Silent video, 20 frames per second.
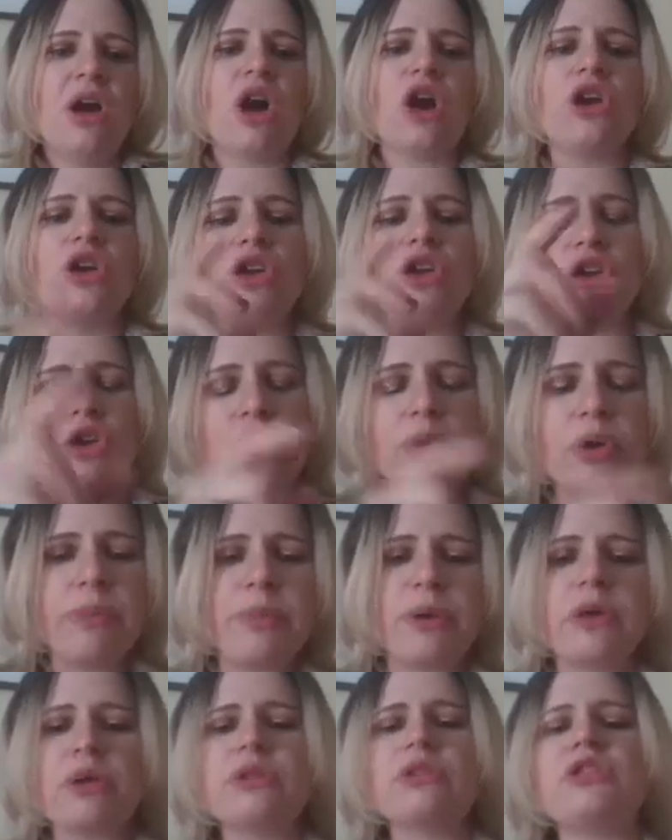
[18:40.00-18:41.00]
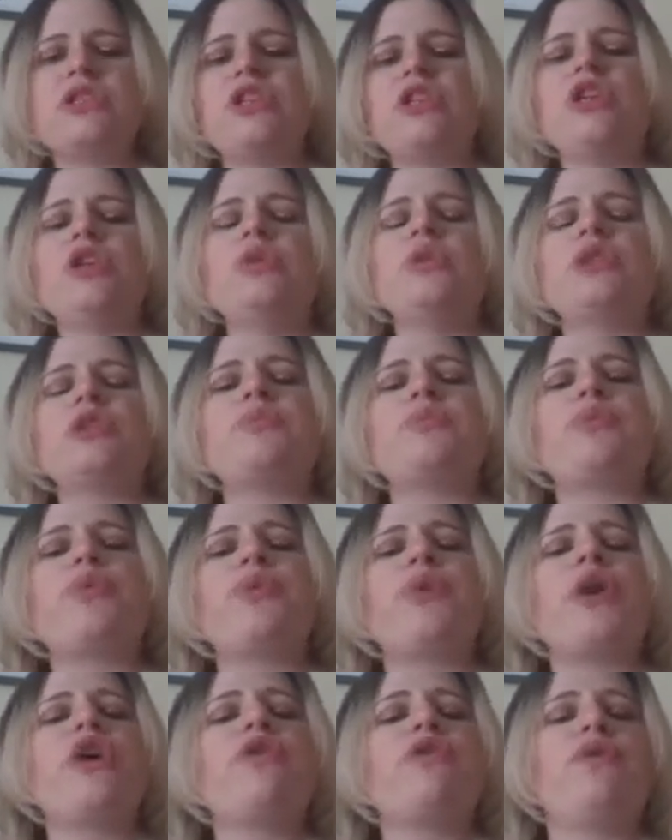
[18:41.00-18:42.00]
Are you a person who is
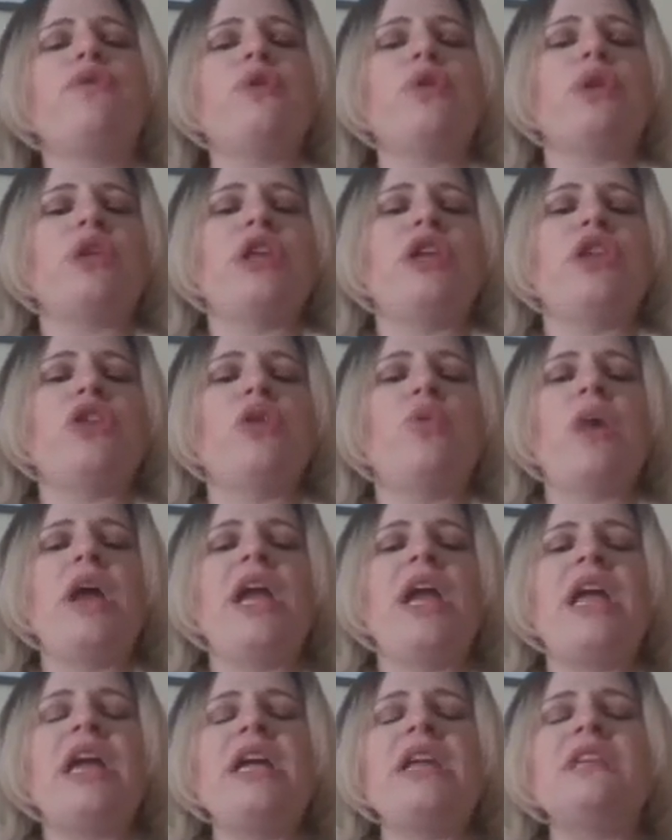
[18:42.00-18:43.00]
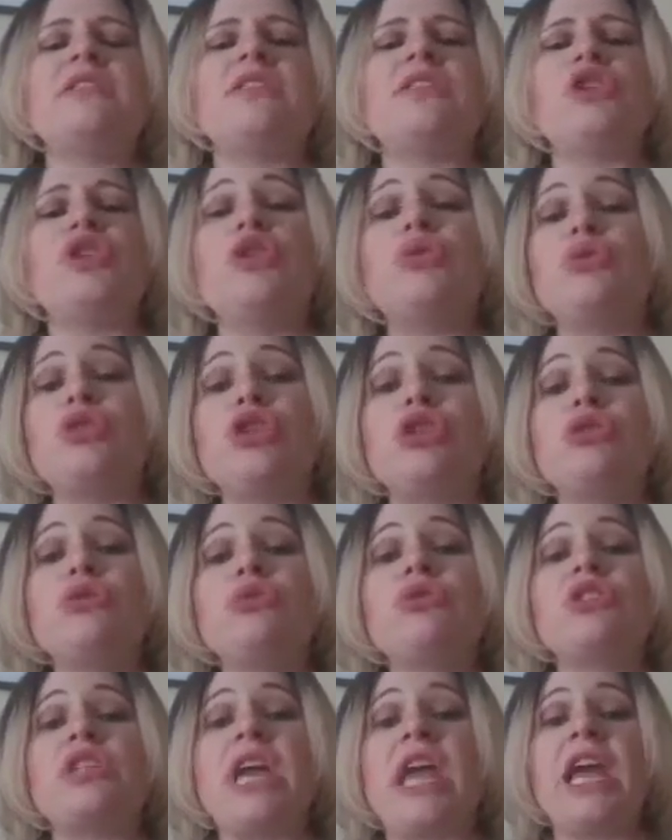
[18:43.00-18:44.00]
prayerful in the ways you
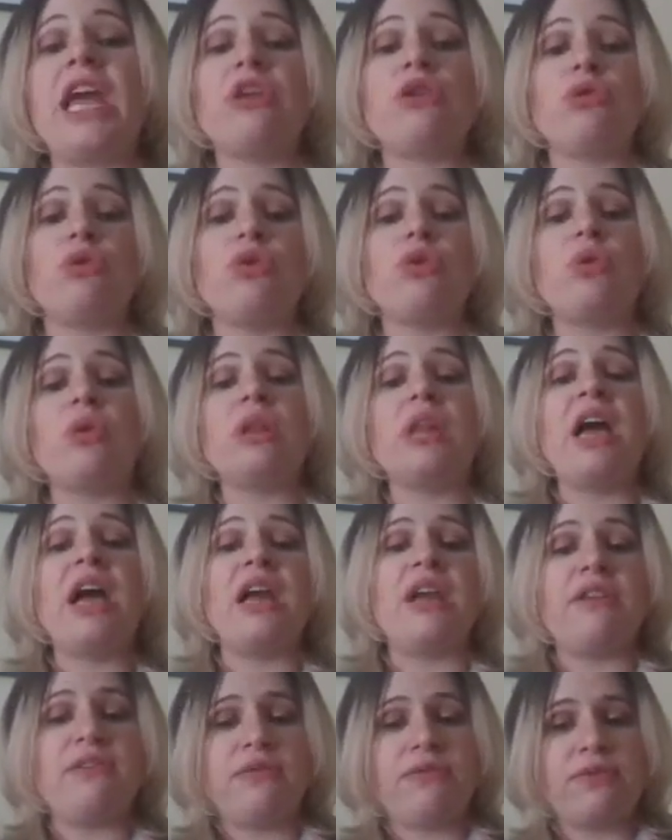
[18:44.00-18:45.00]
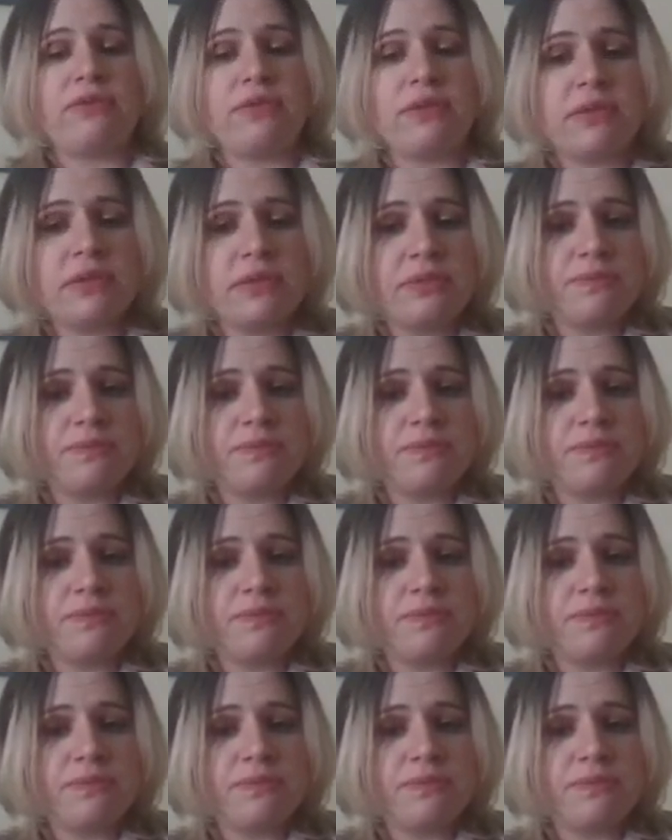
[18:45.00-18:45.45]
choose to handle your life?